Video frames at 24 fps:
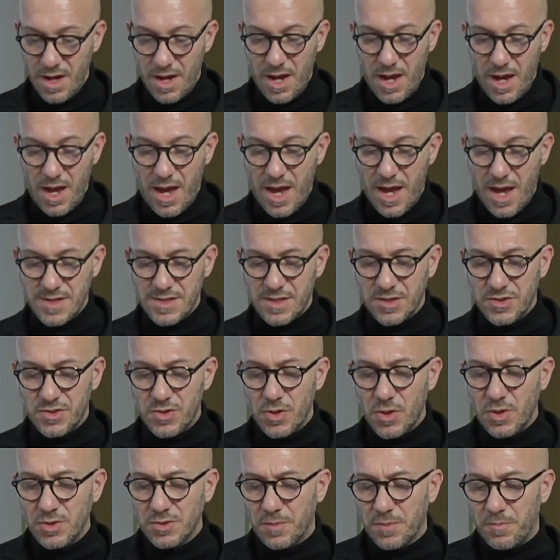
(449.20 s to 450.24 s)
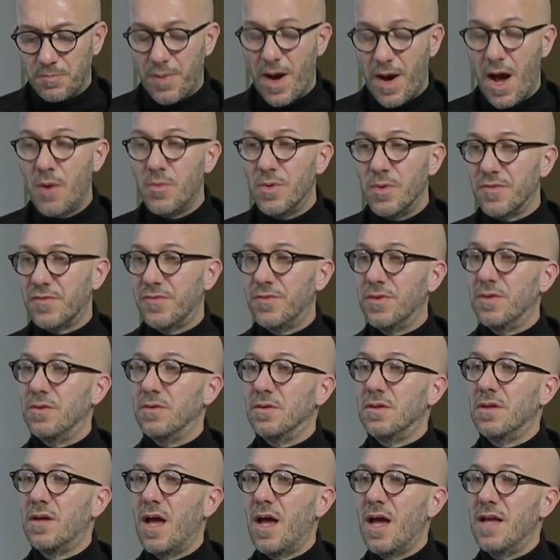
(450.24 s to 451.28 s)
has adorned powerful
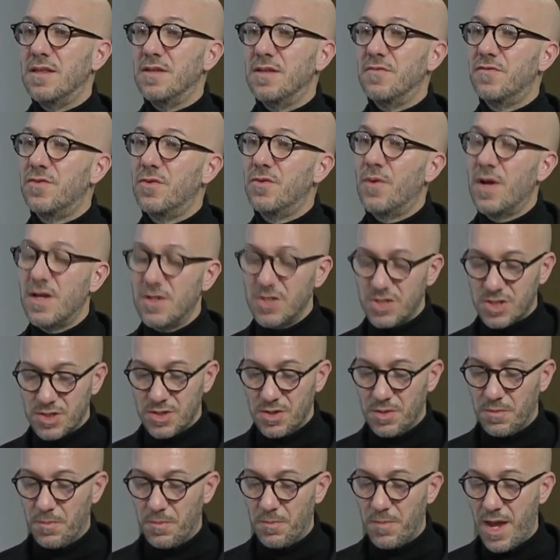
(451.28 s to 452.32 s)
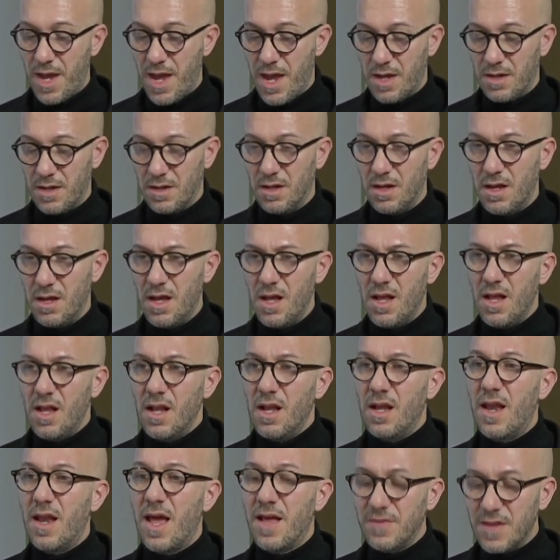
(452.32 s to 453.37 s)
and influential men,
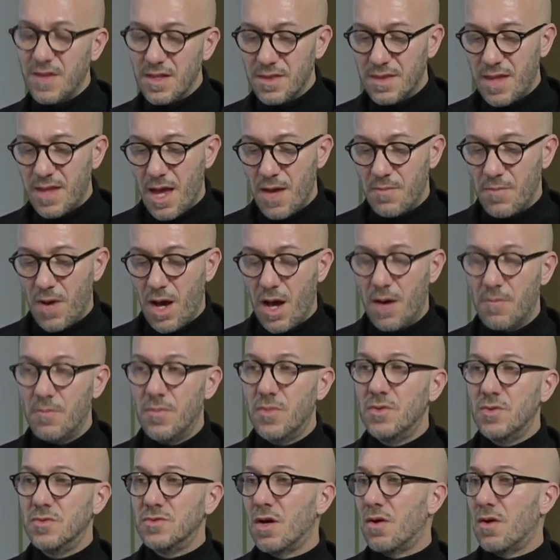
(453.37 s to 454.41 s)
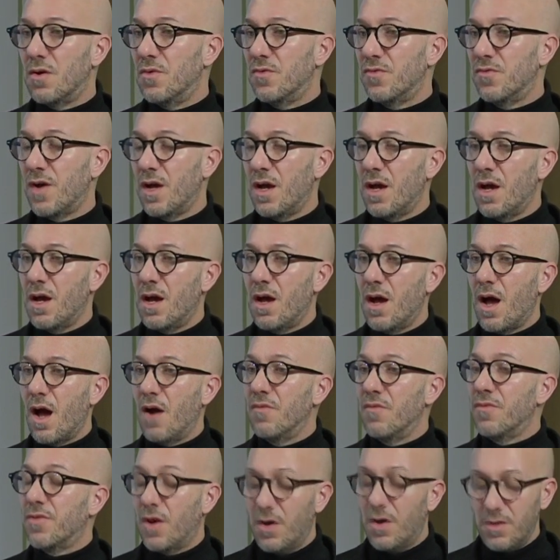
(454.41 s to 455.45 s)
lending them a mood of
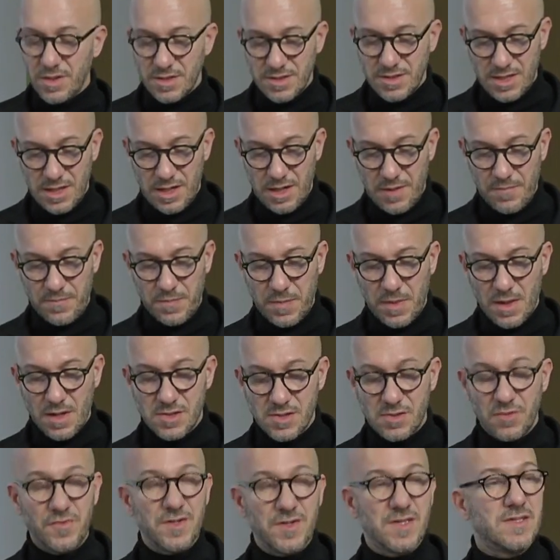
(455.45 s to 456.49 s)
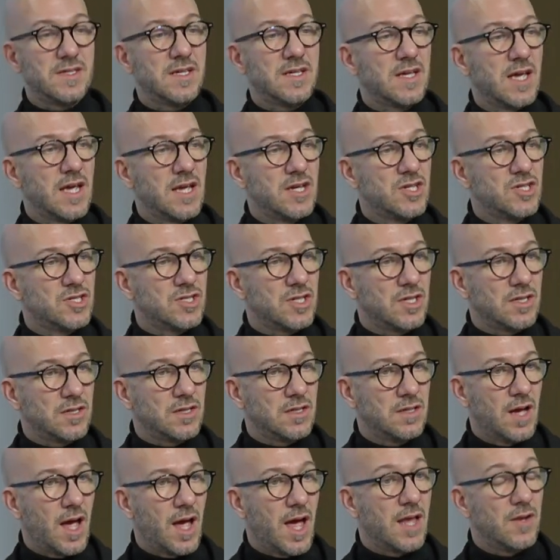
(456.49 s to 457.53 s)
authority, sophistication,
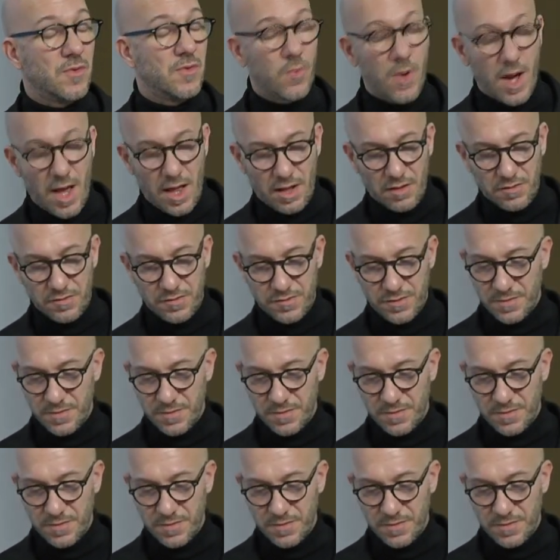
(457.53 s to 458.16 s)
and wealth.